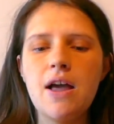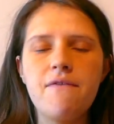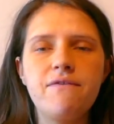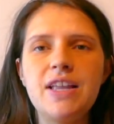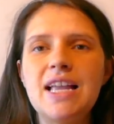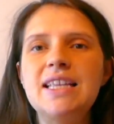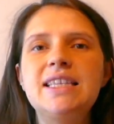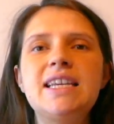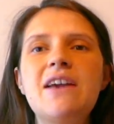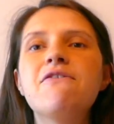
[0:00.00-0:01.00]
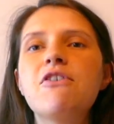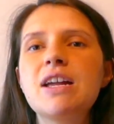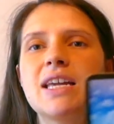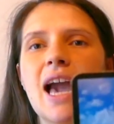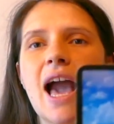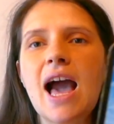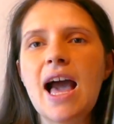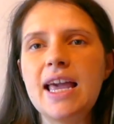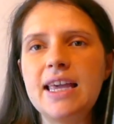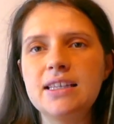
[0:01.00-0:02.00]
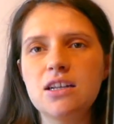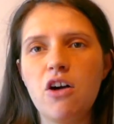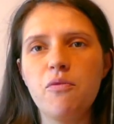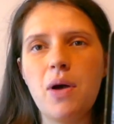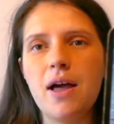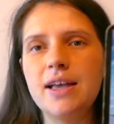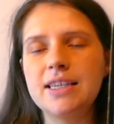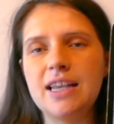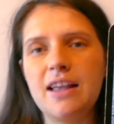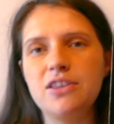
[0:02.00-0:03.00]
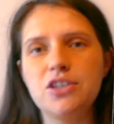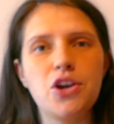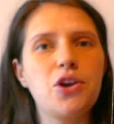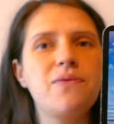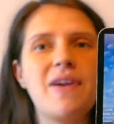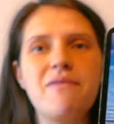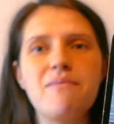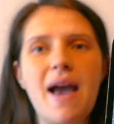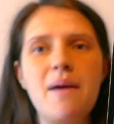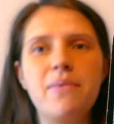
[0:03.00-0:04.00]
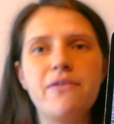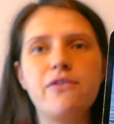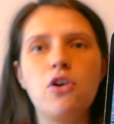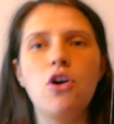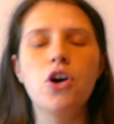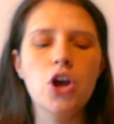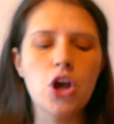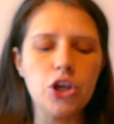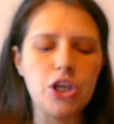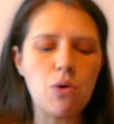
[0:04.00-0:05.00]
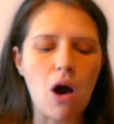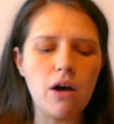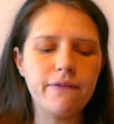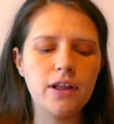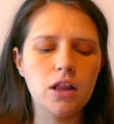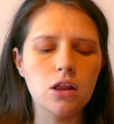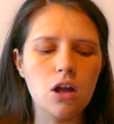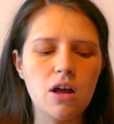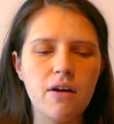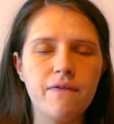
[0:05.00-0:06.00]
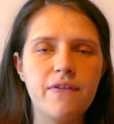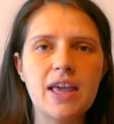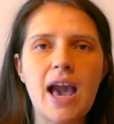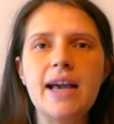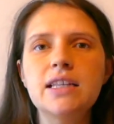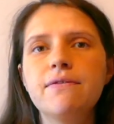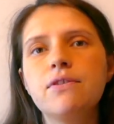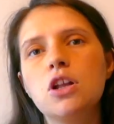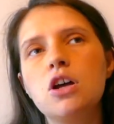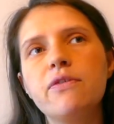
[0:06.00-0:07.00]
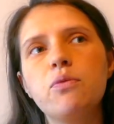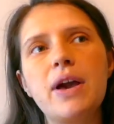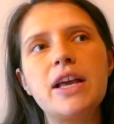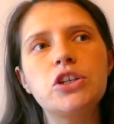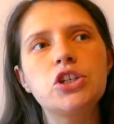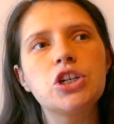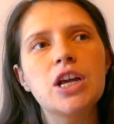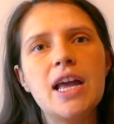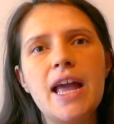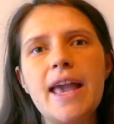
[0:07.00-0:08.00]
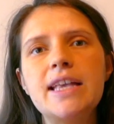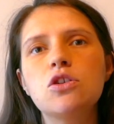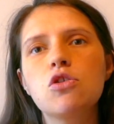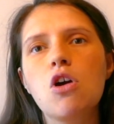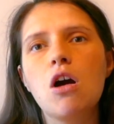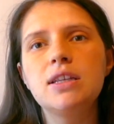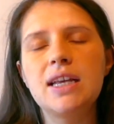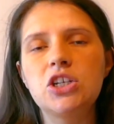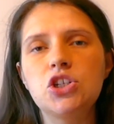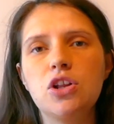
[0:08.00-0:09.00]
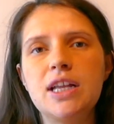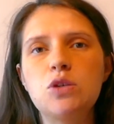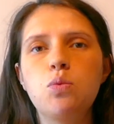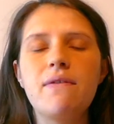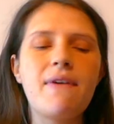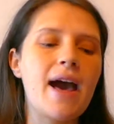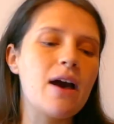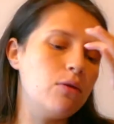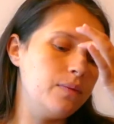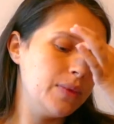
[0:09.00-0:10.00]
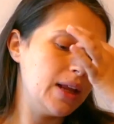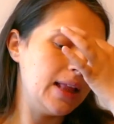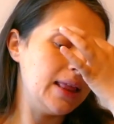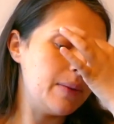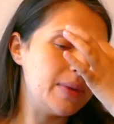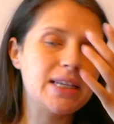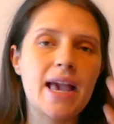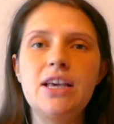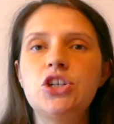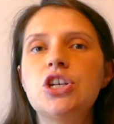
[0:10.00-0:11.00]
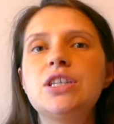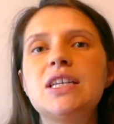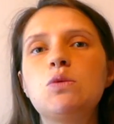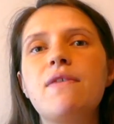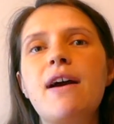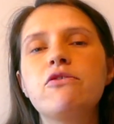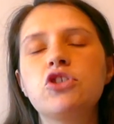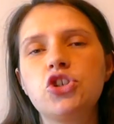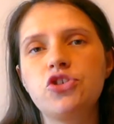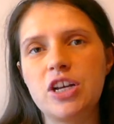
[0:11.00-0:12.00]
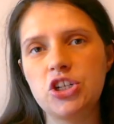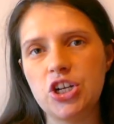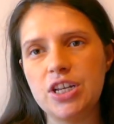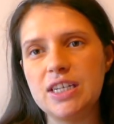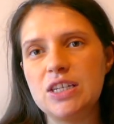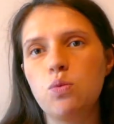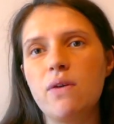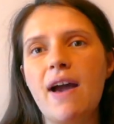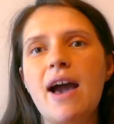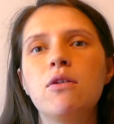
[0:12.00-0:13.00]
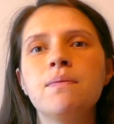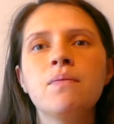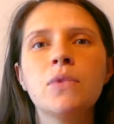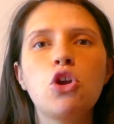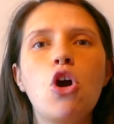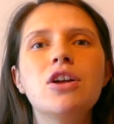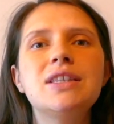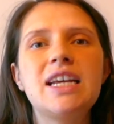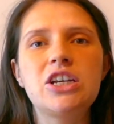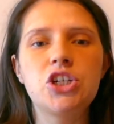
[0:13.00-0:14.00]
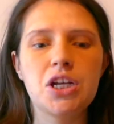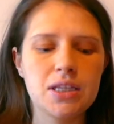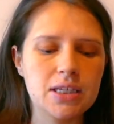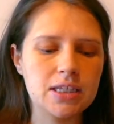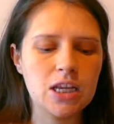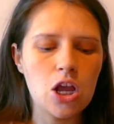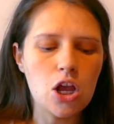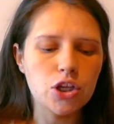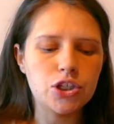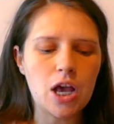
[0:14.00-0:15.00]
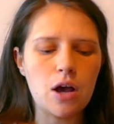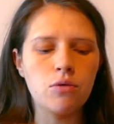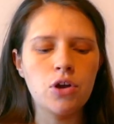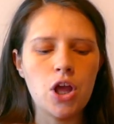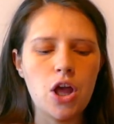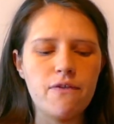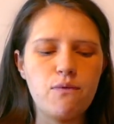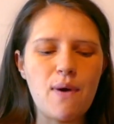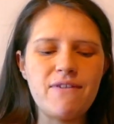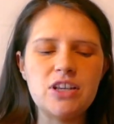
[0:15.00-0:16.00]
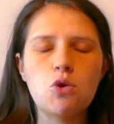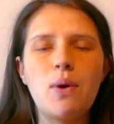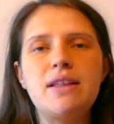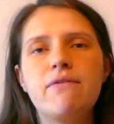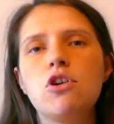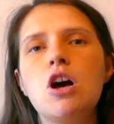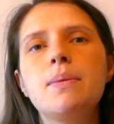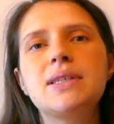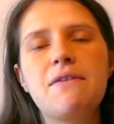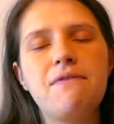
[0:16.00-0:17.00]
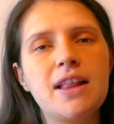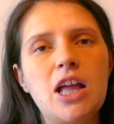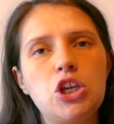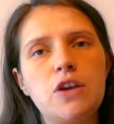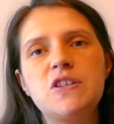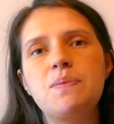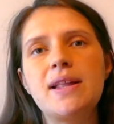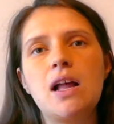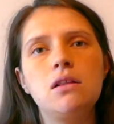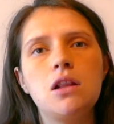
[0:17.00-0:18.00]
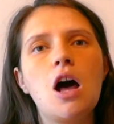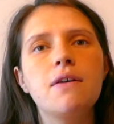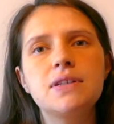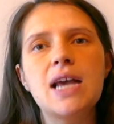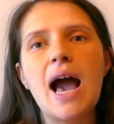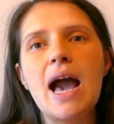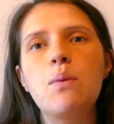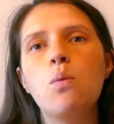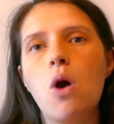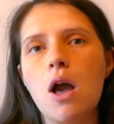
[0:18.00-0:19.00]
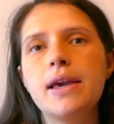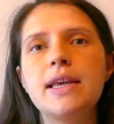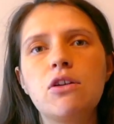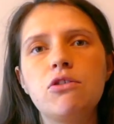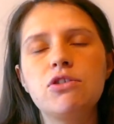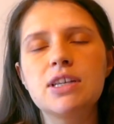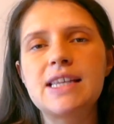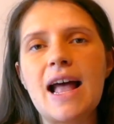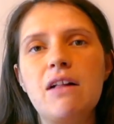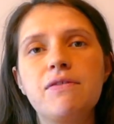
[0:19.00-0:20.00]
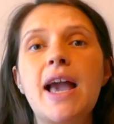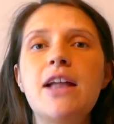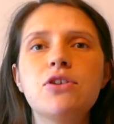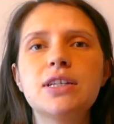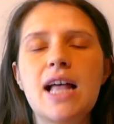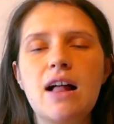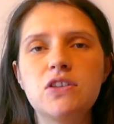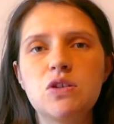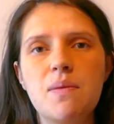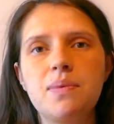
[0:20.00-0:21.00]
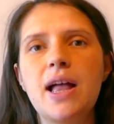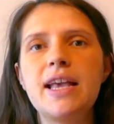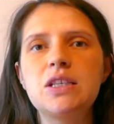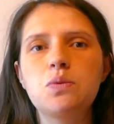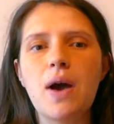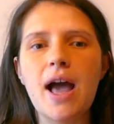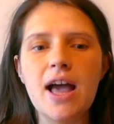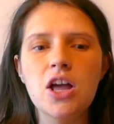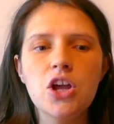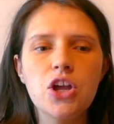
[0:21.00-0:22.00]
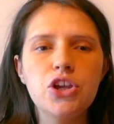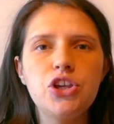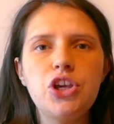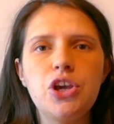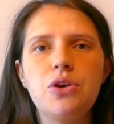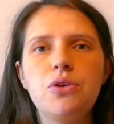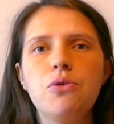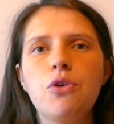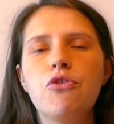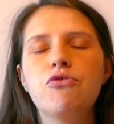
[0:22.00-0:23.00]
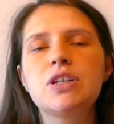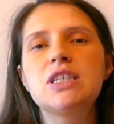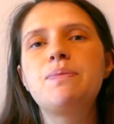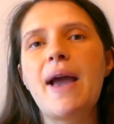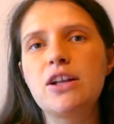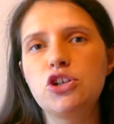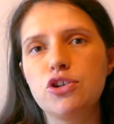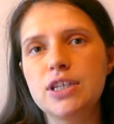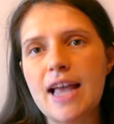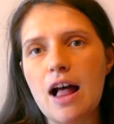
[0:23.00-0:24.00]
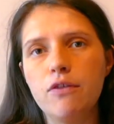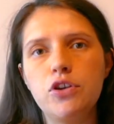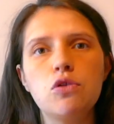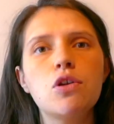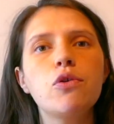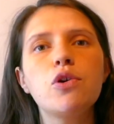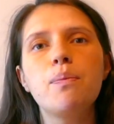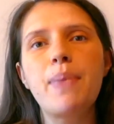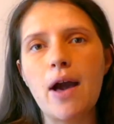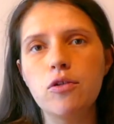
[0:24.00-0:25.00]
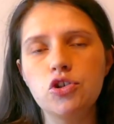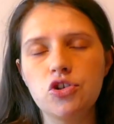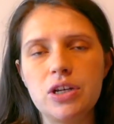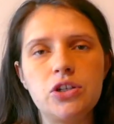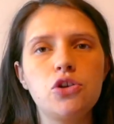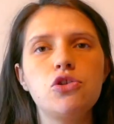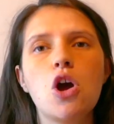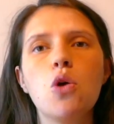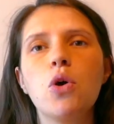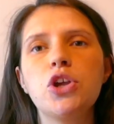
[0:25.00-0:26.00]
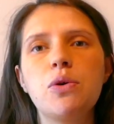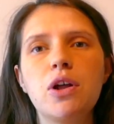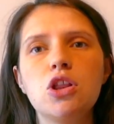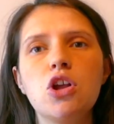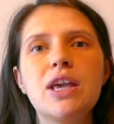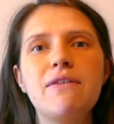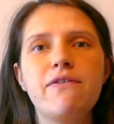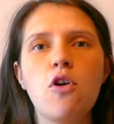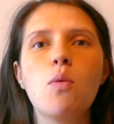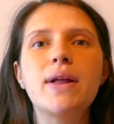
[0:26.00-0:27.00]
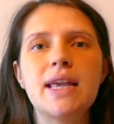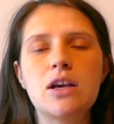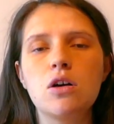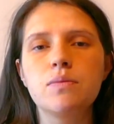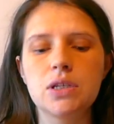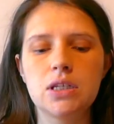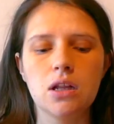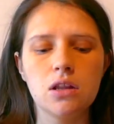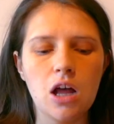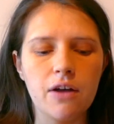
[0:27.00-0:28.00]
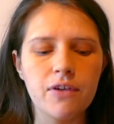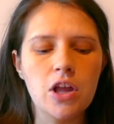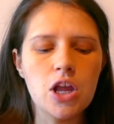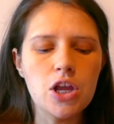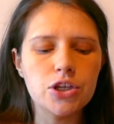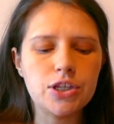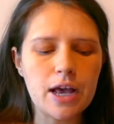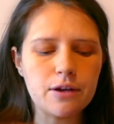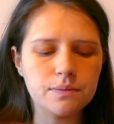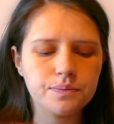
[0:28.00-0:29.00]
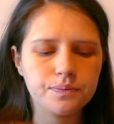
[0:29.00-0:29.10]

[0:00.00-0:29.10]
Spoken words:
a different kind of person to who they've met before. You offer love, the kind of love which is unconditional. It's without limitations. It's without restrictions. It's without conditions. So with this Queen of Cups, I feel like you've spent a lot of time working on yourself, getting yourself to a place where you respect yourself, you know your boundaries, you know what you are looking for when it comes to love. So